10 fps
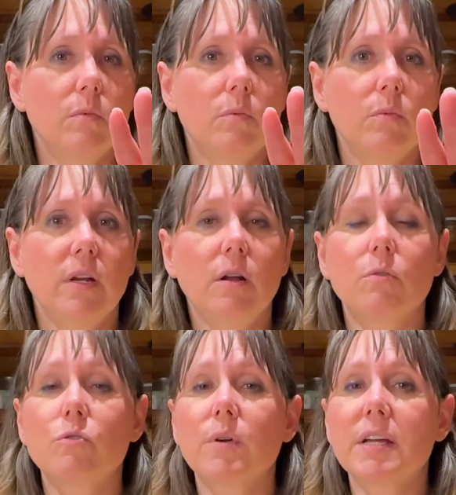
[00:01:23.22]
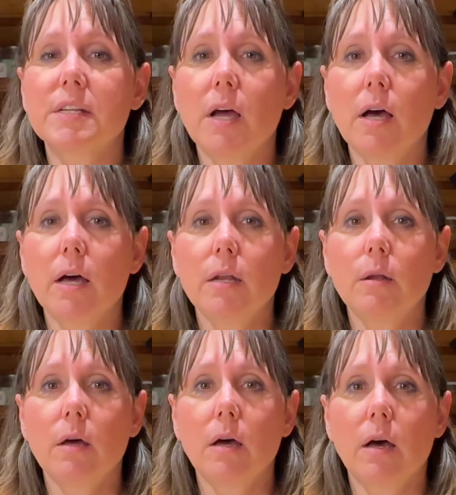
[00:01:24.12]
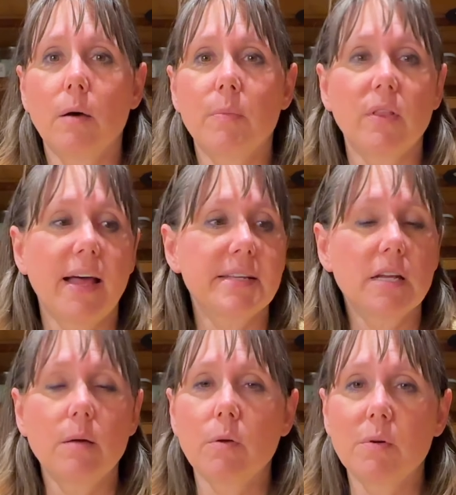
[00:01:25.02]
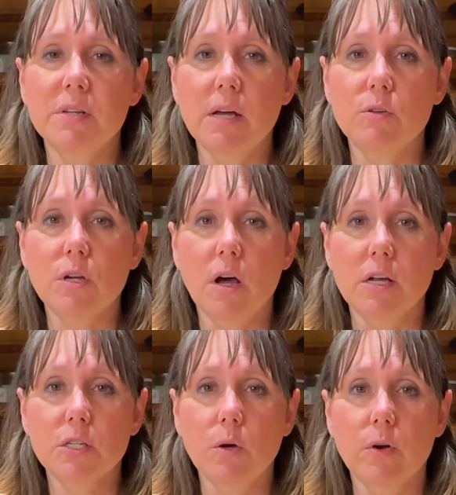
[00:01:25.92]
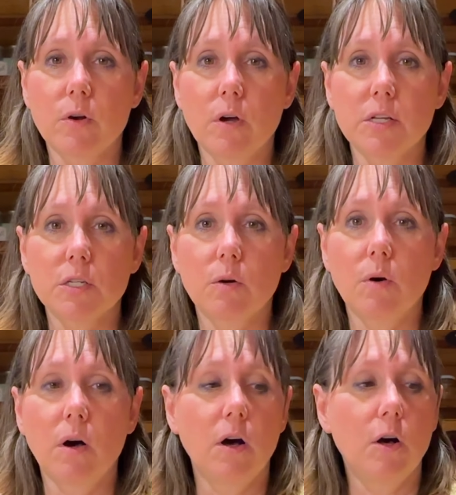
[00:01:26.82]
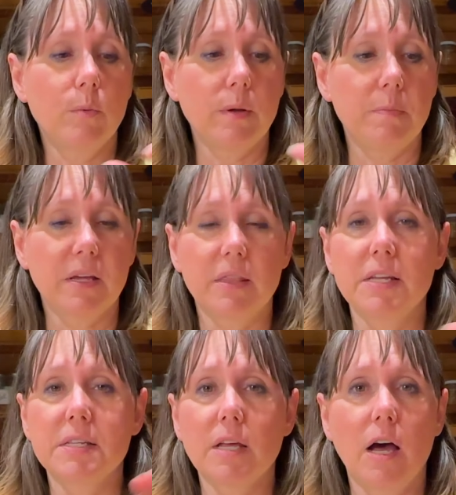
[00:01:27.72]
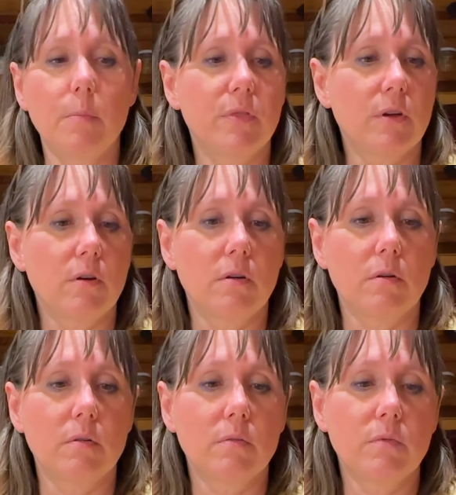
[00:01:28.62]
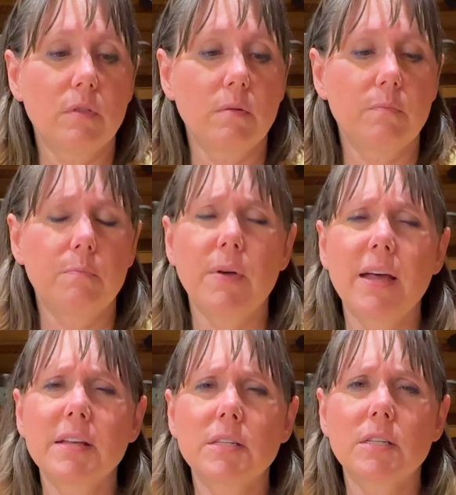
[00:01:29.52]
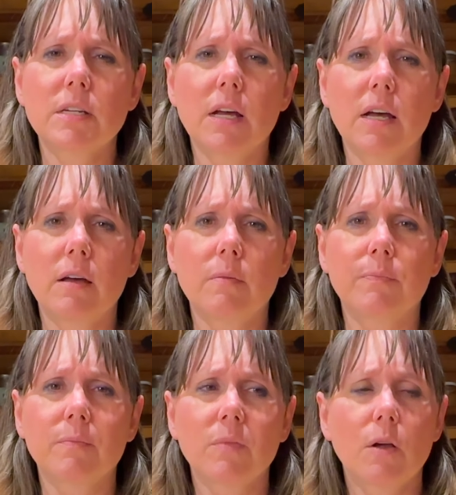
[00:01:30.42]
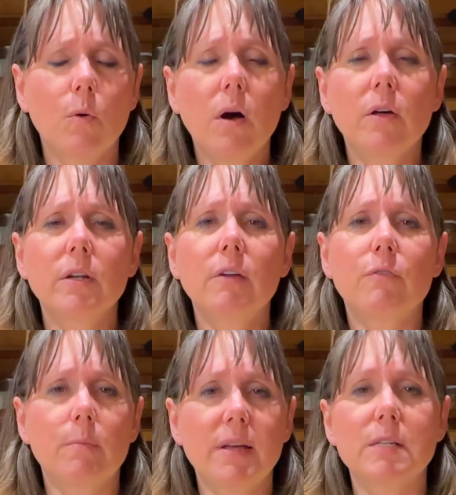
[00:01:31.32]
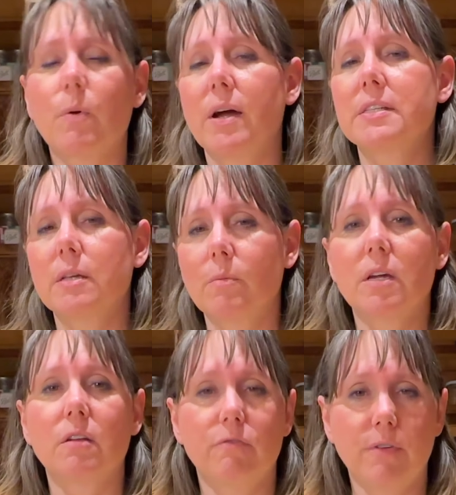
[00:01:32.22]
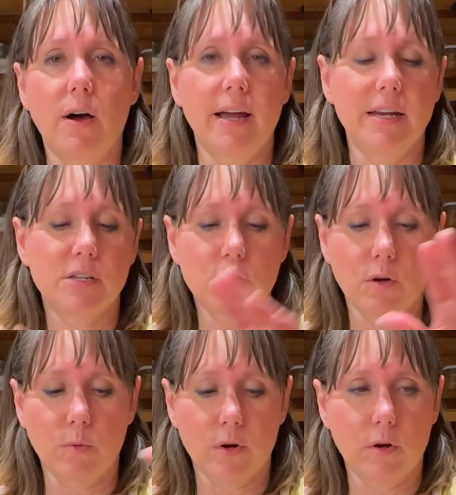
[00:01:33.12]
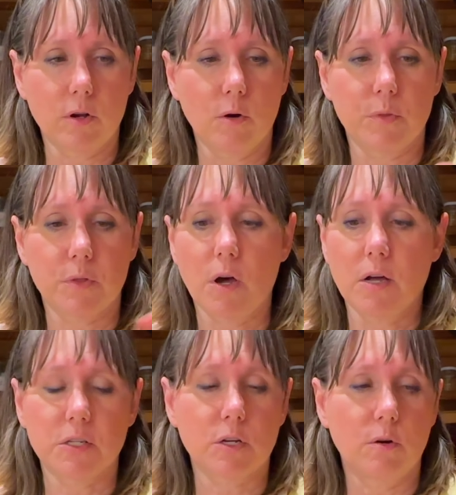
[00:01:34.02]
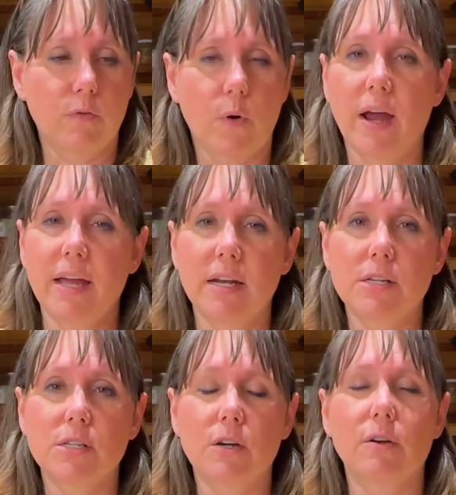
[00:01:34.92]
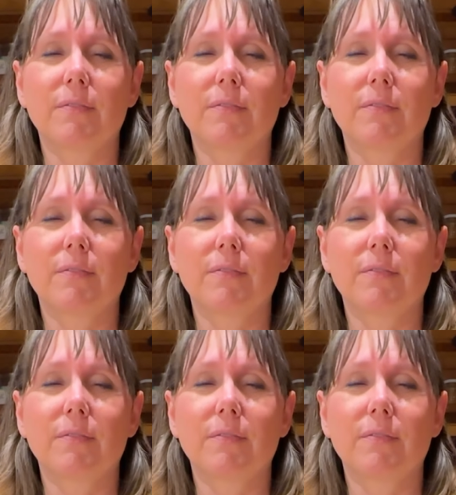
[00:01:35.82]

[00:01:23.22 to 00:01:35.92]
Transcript: we don't drink a ton, but last time we went down to Costco in our Costco haul, we picked these up. They're the best quality for the best price that we can find. So we're going to go with the Costco varieties here.